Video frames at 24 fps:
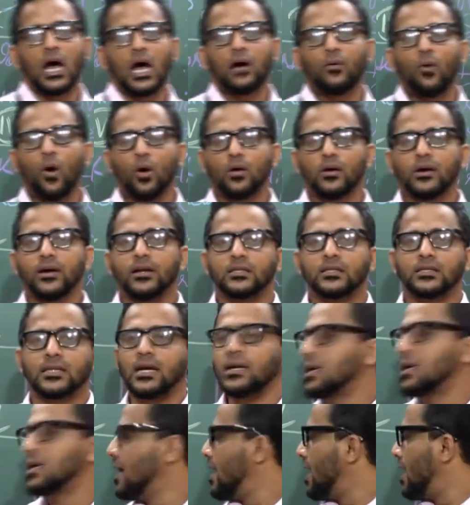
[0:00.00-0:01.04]
I've already
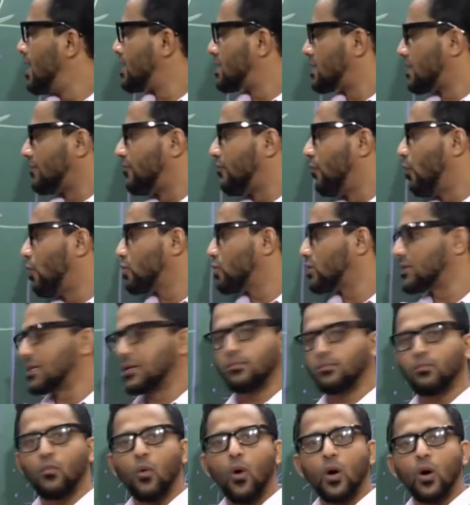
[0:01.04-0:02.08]
said it's a
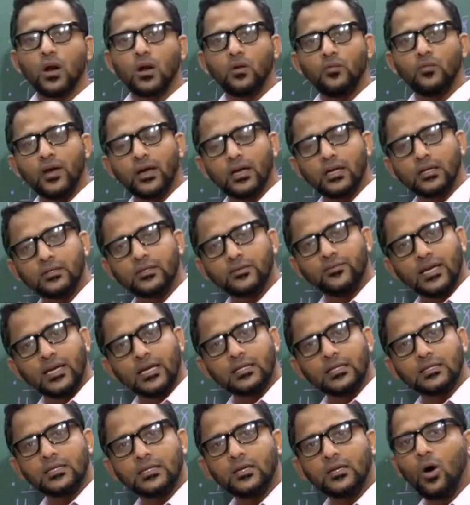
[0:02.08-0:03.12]
four-step model we
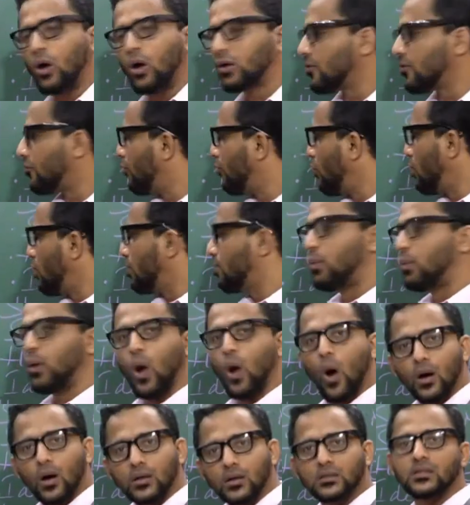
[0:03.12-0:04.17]
can say, or the four
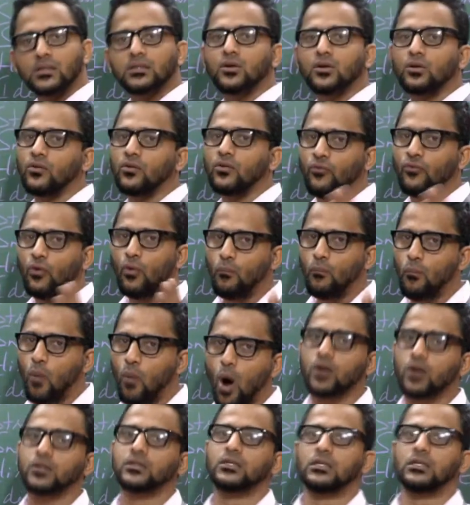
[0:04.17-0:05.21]
blocks or the four
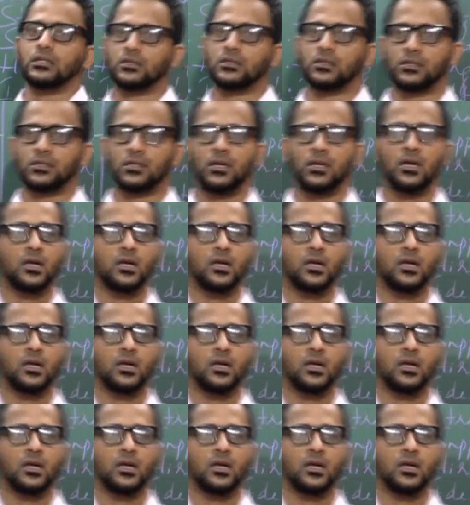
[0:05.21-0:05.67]
boxes.